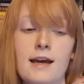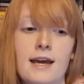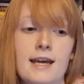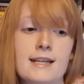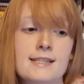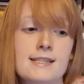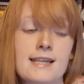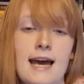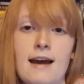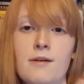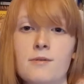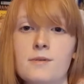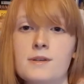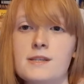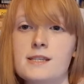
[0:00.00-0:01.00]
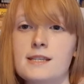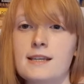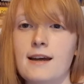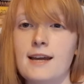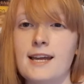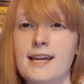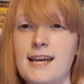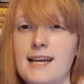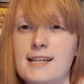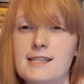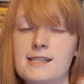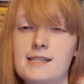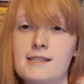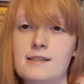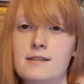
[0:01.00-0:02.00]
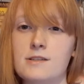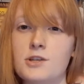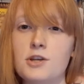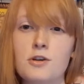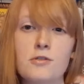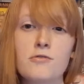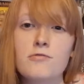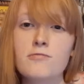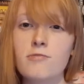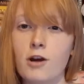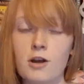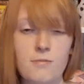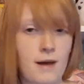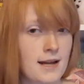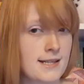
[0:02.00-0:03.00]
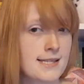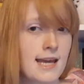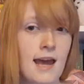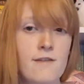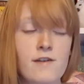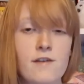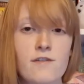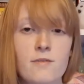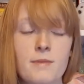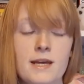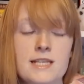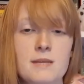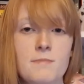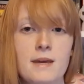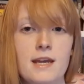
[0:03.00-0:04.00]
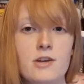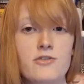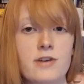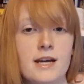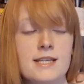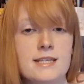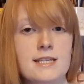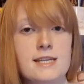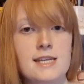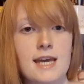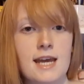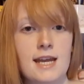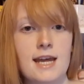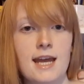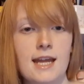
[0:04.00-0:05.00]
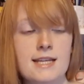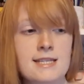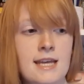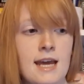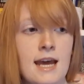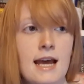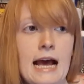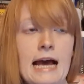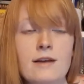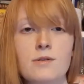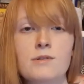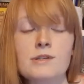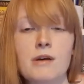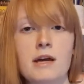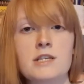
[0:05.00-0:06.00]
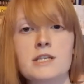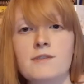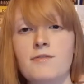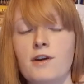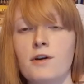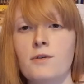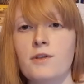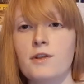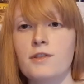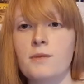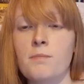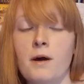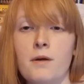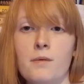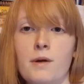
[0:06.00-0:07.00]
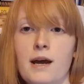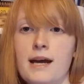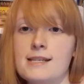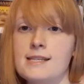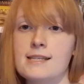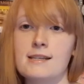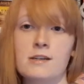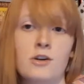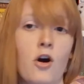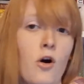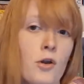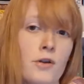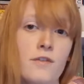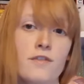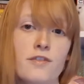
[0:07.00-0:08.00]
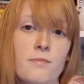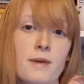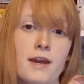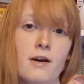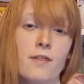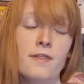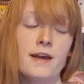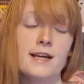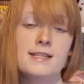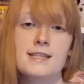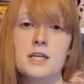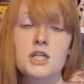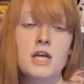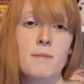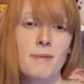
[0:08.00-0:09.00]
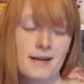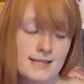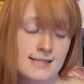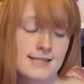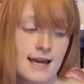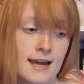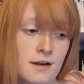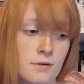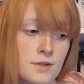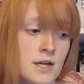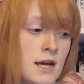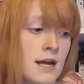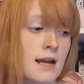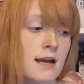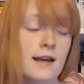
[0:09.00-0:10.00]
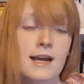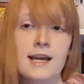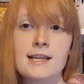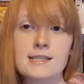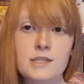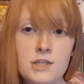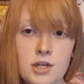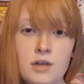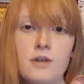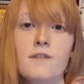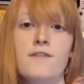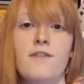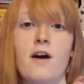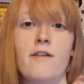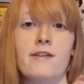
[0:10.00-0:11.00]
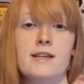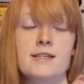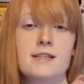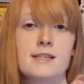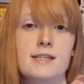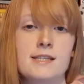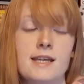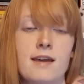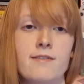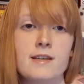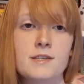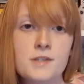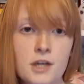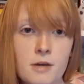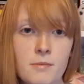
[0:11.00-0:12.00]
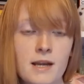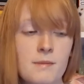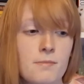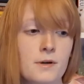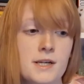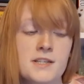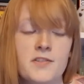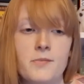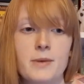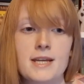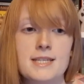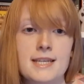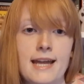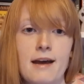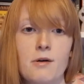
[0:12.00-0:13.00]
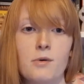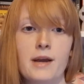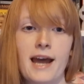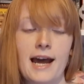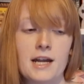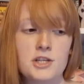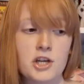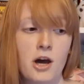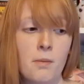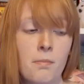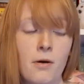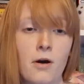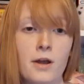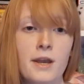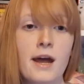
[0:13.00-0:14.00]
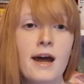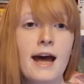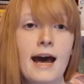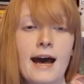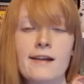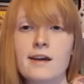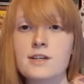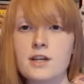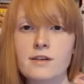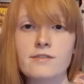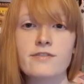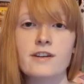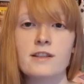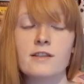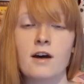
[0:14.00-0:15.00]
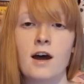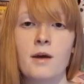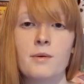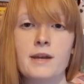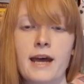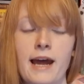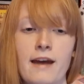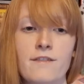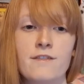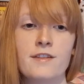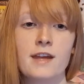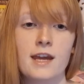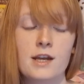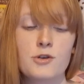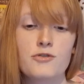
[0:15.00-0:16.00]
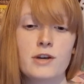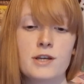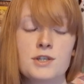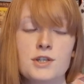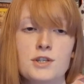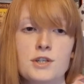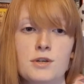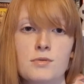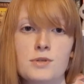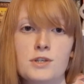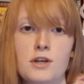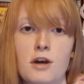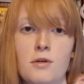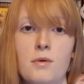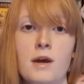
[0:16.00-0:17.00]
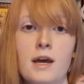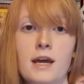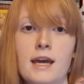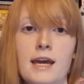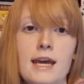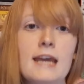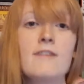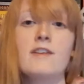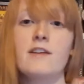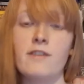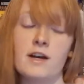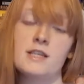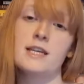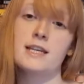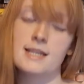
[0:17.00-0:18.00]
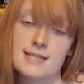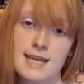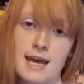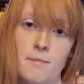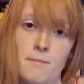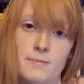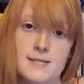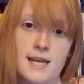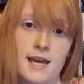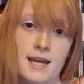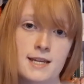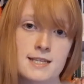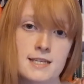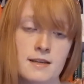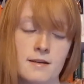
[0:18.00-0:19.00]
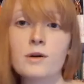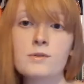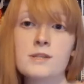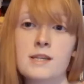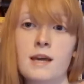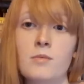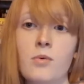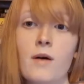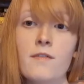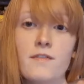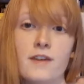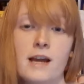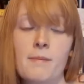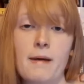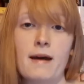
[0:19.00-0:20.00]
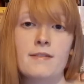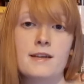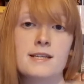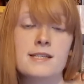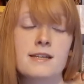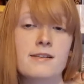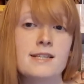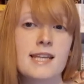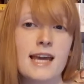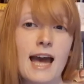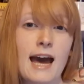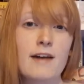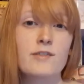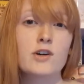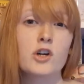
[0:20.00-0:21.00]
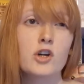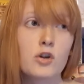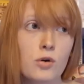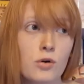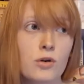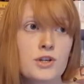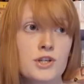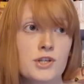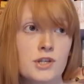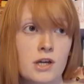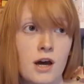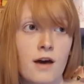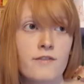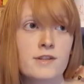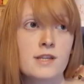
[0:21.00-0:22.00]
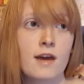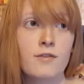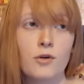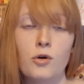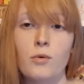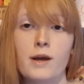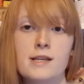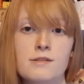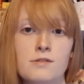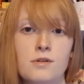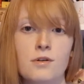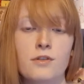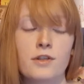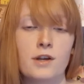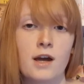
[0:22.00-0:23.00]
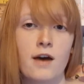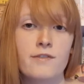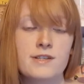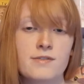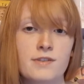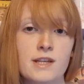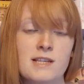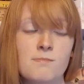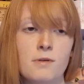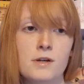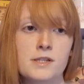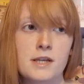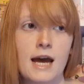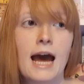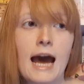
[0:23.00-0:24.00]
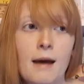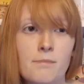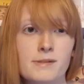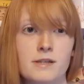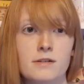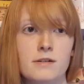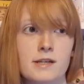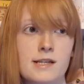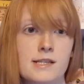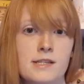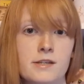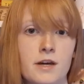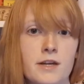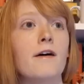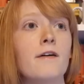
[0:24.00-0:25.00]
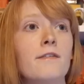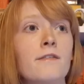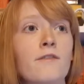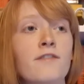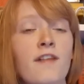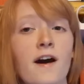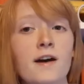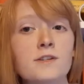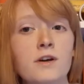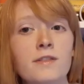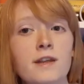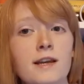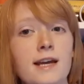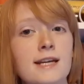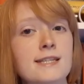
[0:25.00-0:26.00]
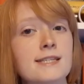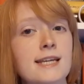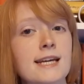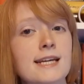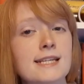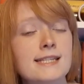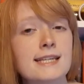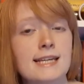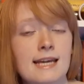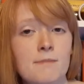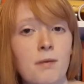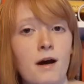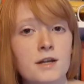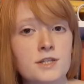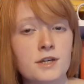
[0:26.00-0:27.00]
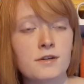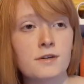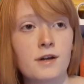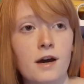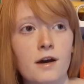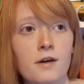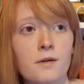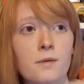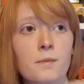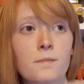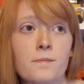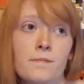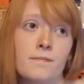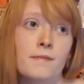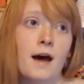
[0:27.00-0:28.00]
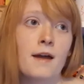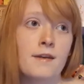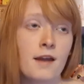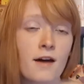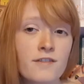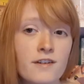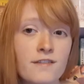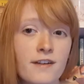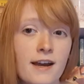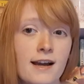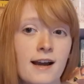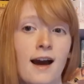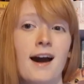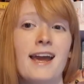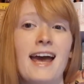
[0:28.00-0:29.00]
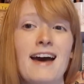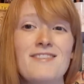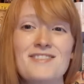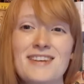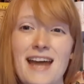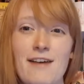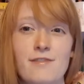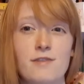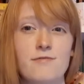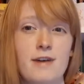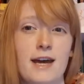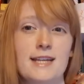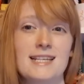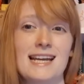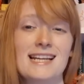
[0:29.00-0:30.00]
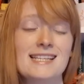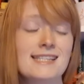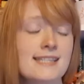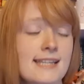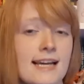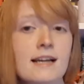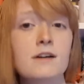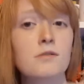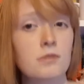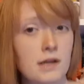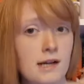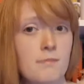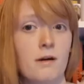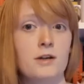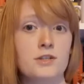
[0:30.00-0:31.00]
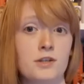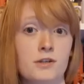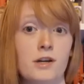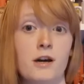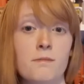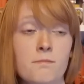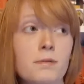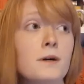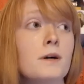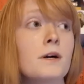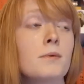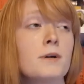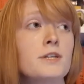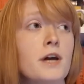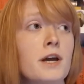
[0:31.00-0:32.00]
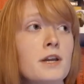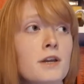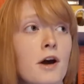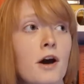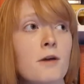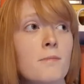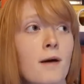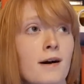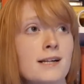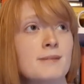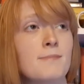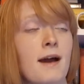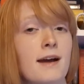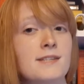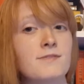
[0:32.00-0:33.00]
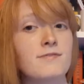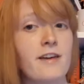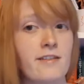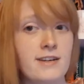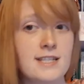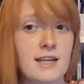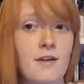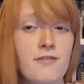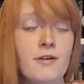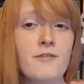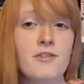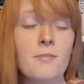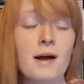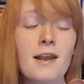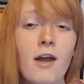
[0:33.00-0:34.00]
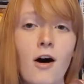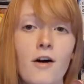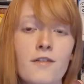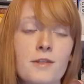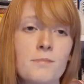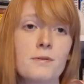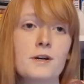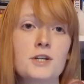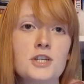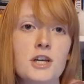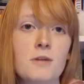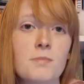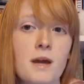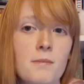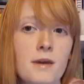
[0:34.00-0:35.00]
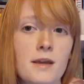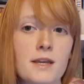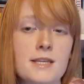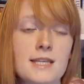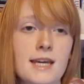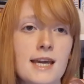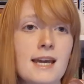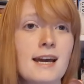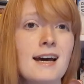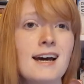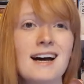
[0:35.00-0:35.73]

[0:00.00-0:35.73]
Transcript: It sounds like it's too romance heavy for me to be interested in it, and also I just feel that the boat has gone for me on this. The ship has sailed. It's too far into the series, too many books for me to now catch up on, and I don't think that I would have the interest to do so, even if I did attempt it. I will say one thing about this series, they have gorgeous covers. I've always thought that the covers for these books are absolutely stunning. Third on the list is Leigh Bardugo. Another thing, I have never read a single Leigh Bardugo book, which I know marks me out as very different from a lot of the BookTube community.